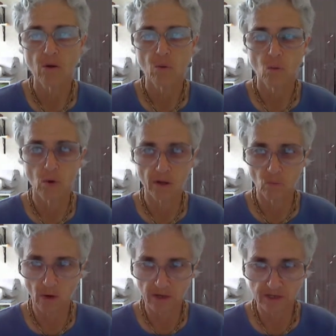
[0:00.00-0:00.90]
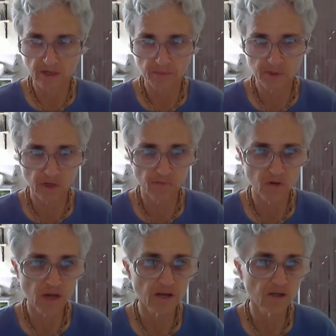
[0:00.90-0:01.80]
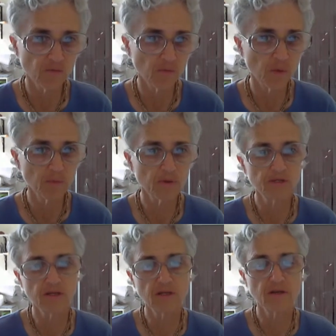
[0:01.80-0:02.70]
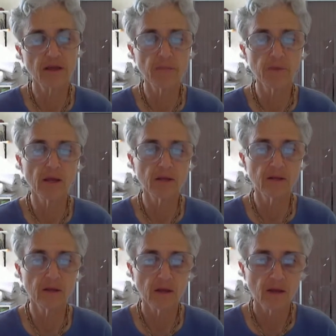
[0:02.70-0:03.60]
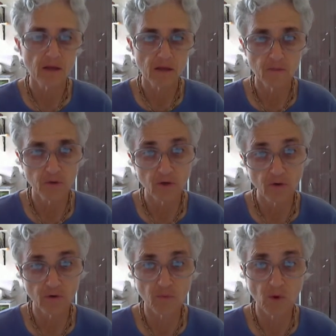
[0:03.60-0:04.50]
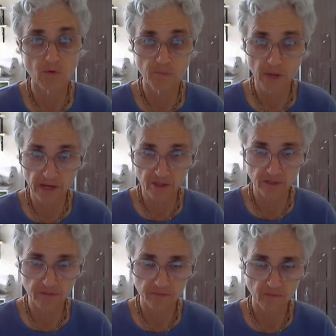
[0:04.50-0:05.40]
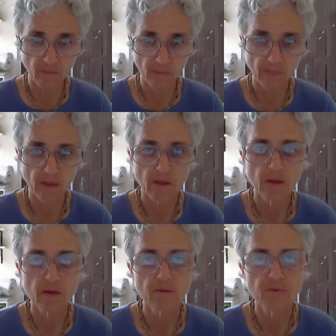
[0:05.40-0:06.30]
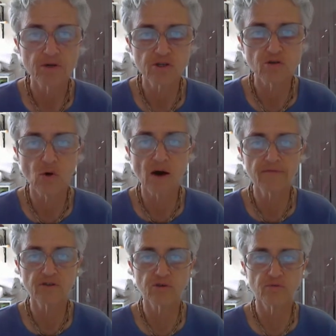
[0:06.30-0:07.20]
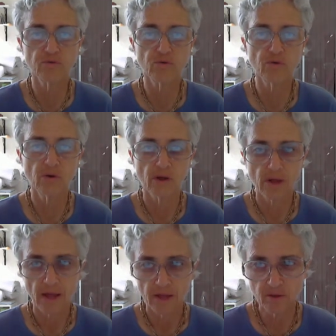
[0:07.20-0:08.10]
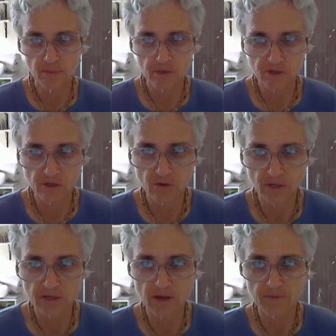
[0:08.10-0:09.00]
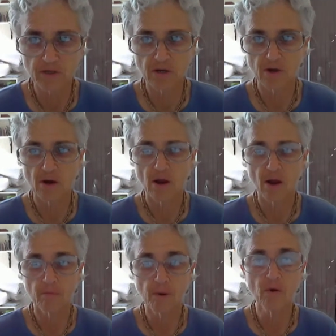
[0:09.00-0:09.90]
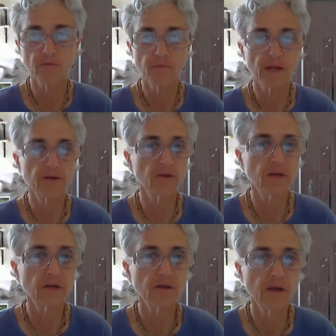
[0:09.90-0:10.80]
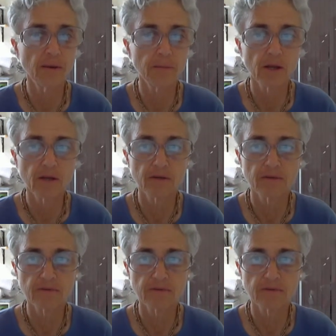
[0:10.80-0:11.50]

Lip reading: One accepts an invitation from a person contaminated in the material mode of passion. The person who offers the food and the person who accepts it are both mentally contaminated.